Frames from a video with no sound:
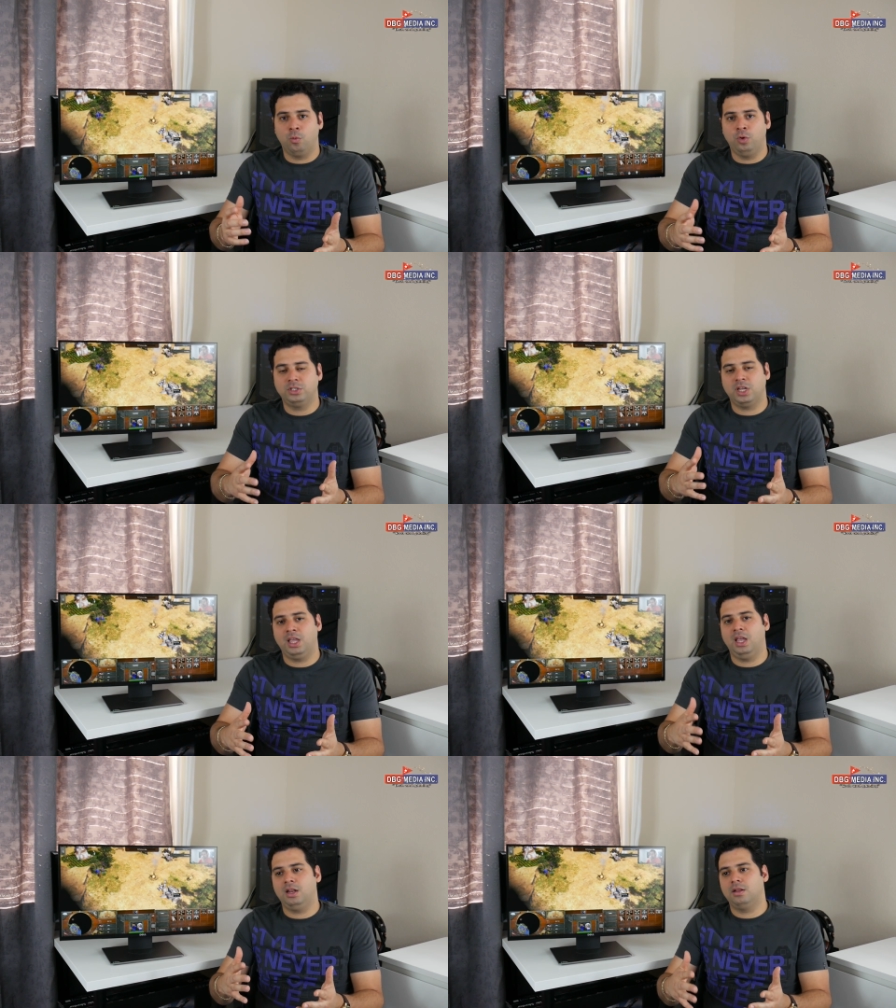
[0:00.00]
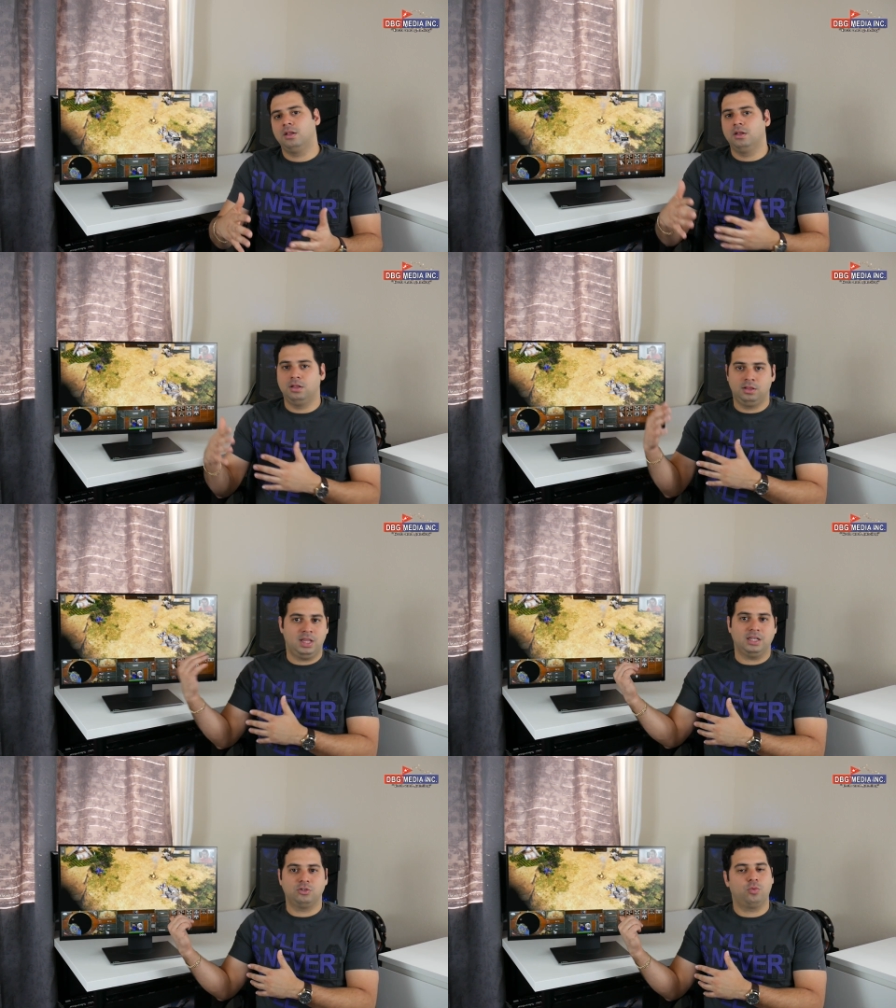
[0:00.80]
Which again,
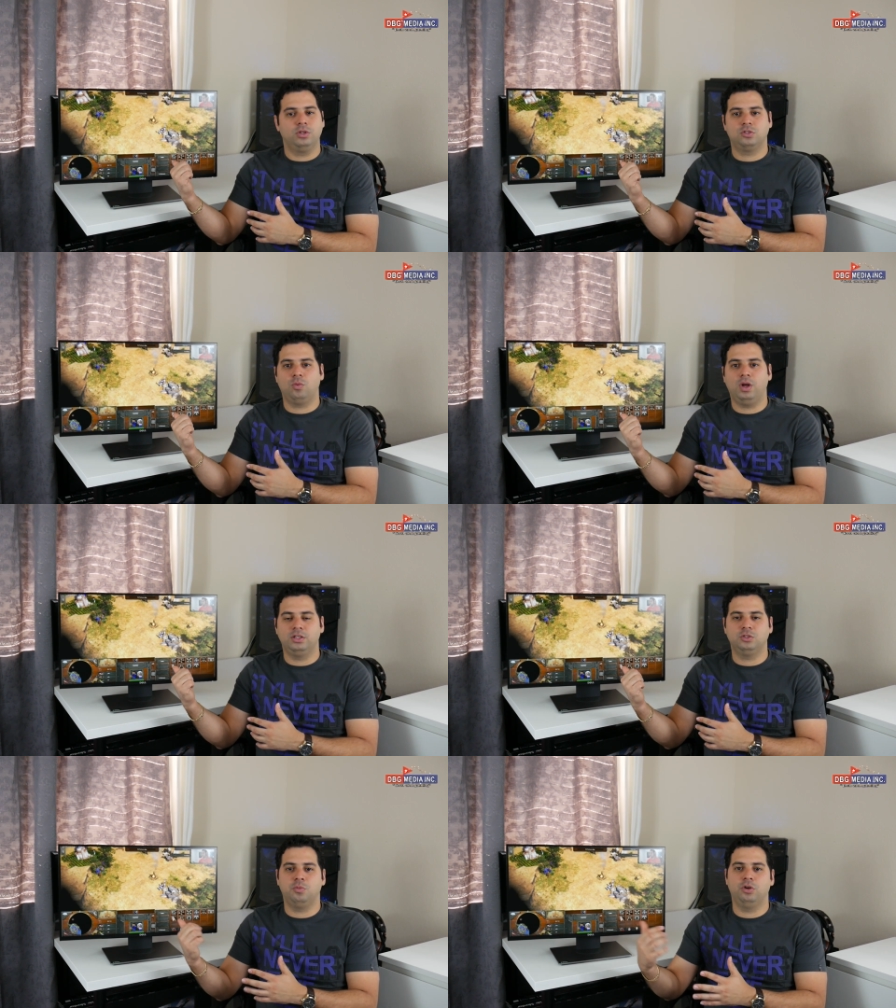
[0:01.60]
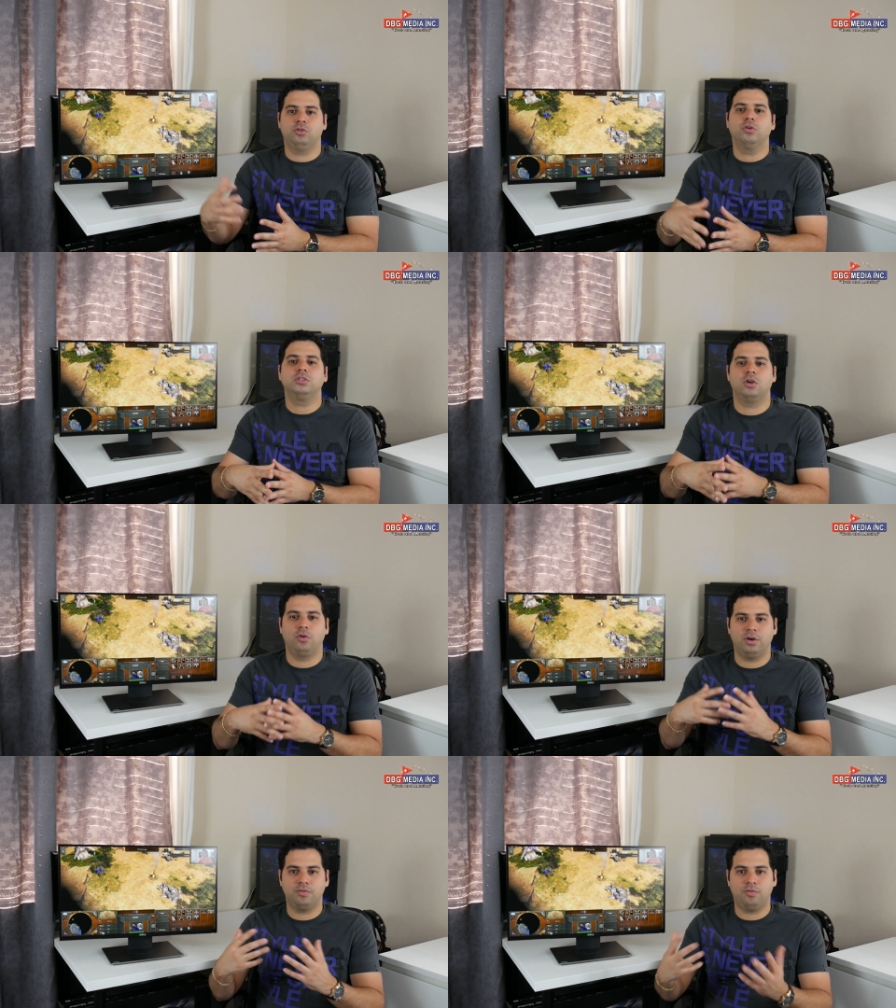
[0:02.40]
that's the reason why this monitor is
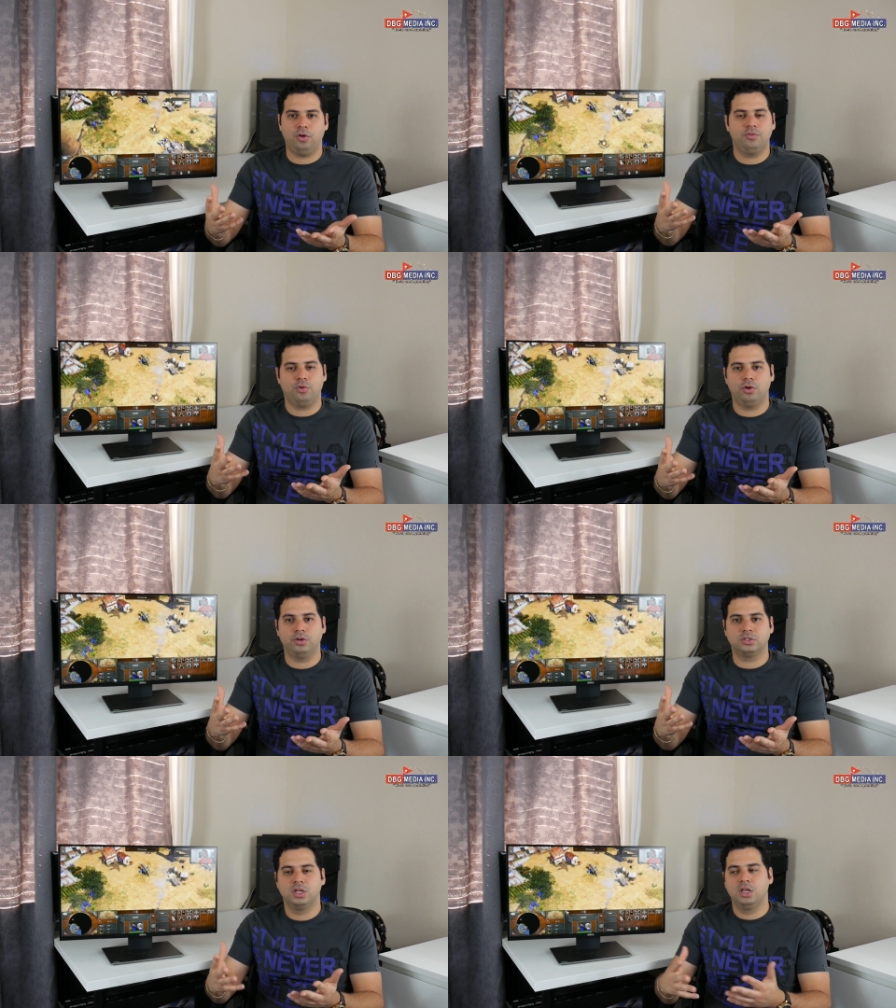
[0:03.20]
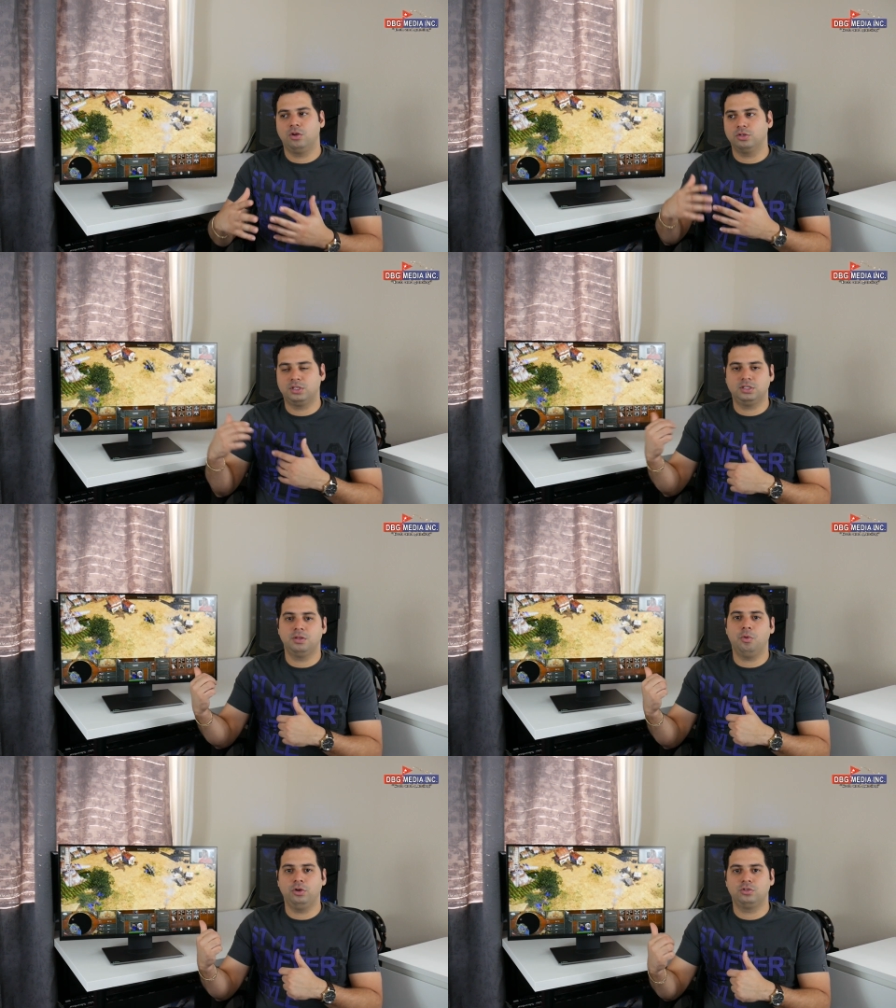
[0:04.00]
144 Hz, because
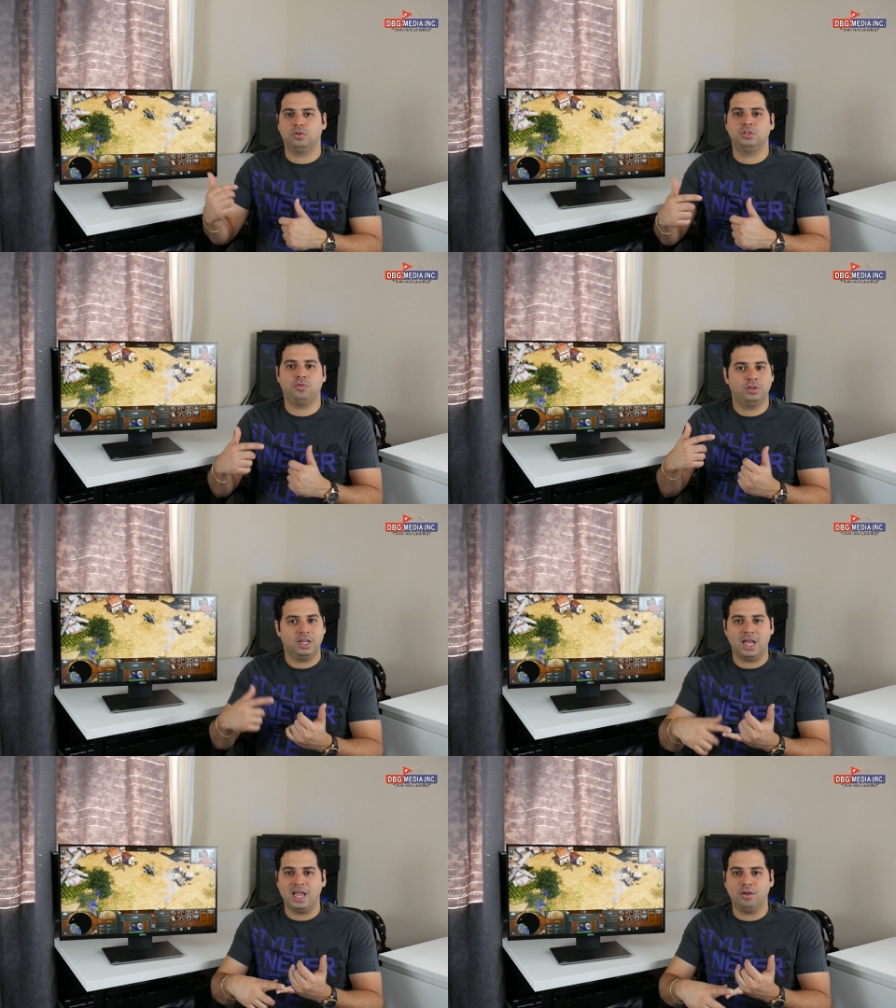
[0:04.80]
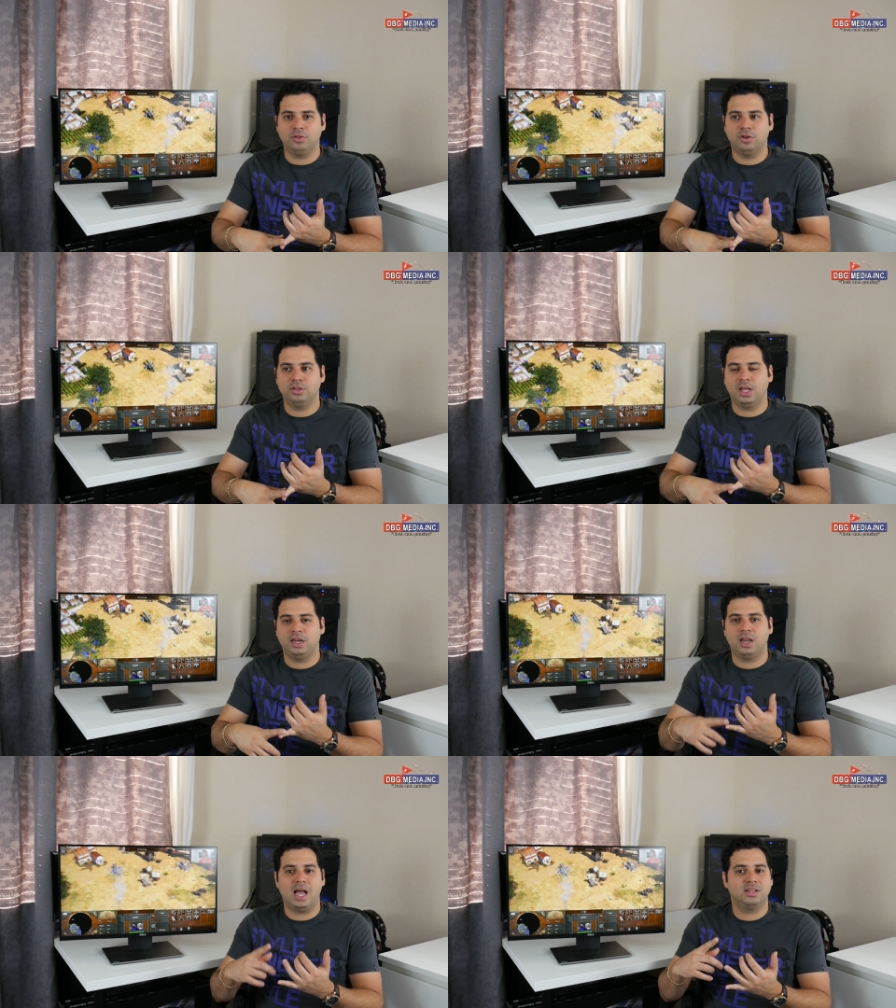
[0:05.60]
this monitor is for the guy out there
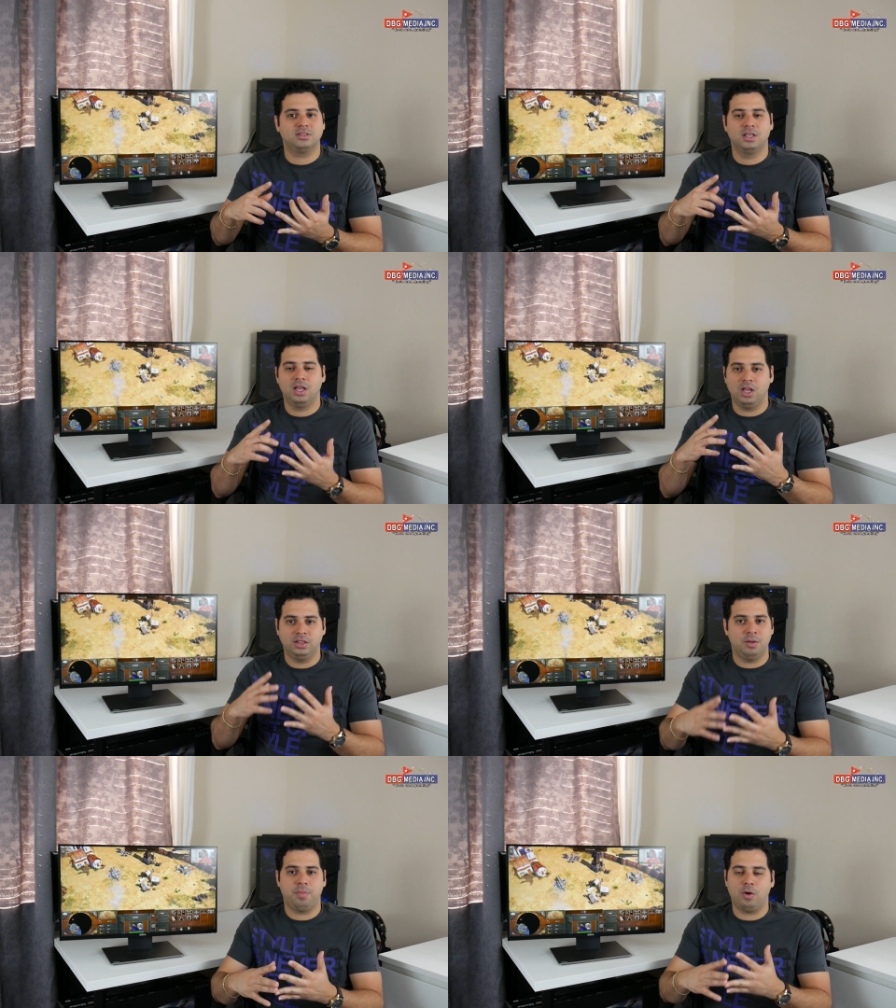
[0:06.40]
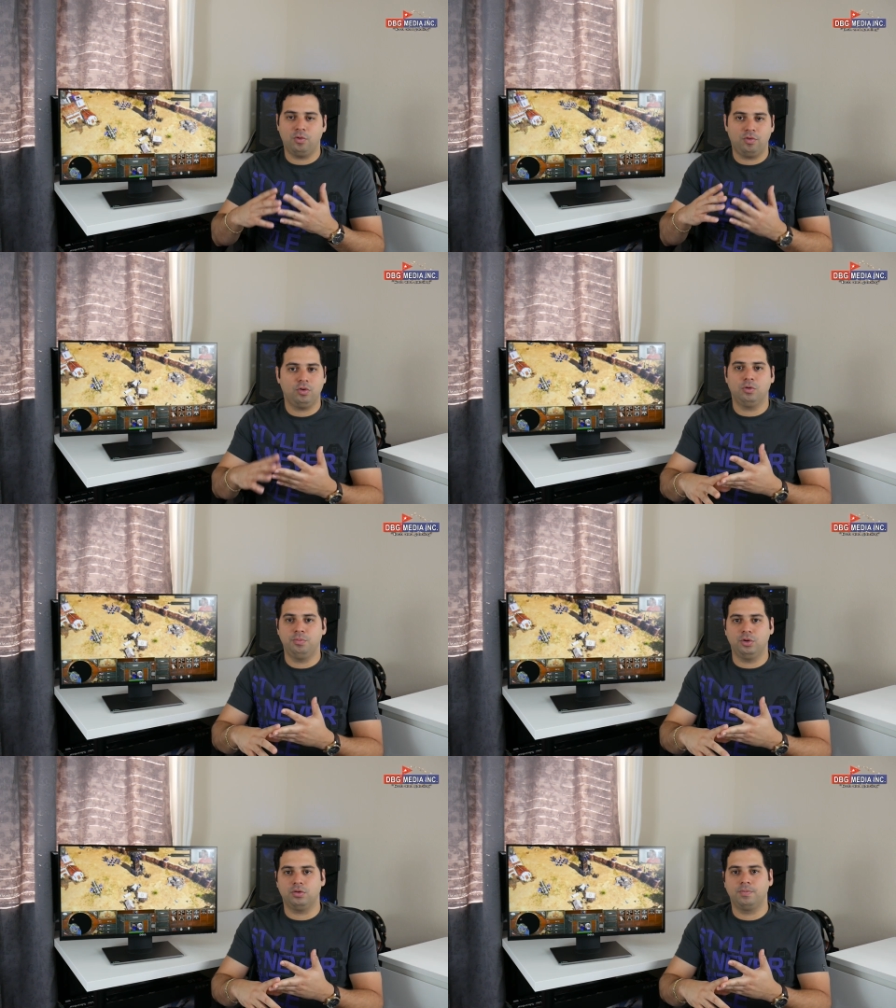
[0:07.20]
that has the powerful
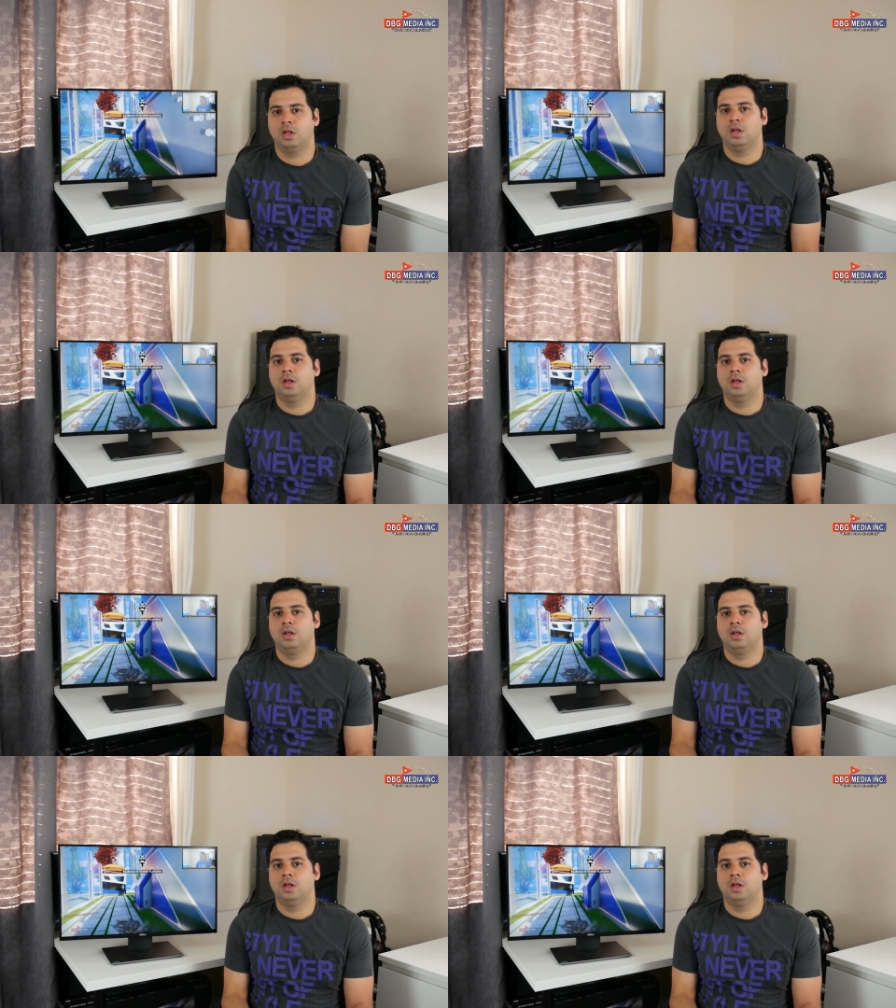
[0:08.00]
computer.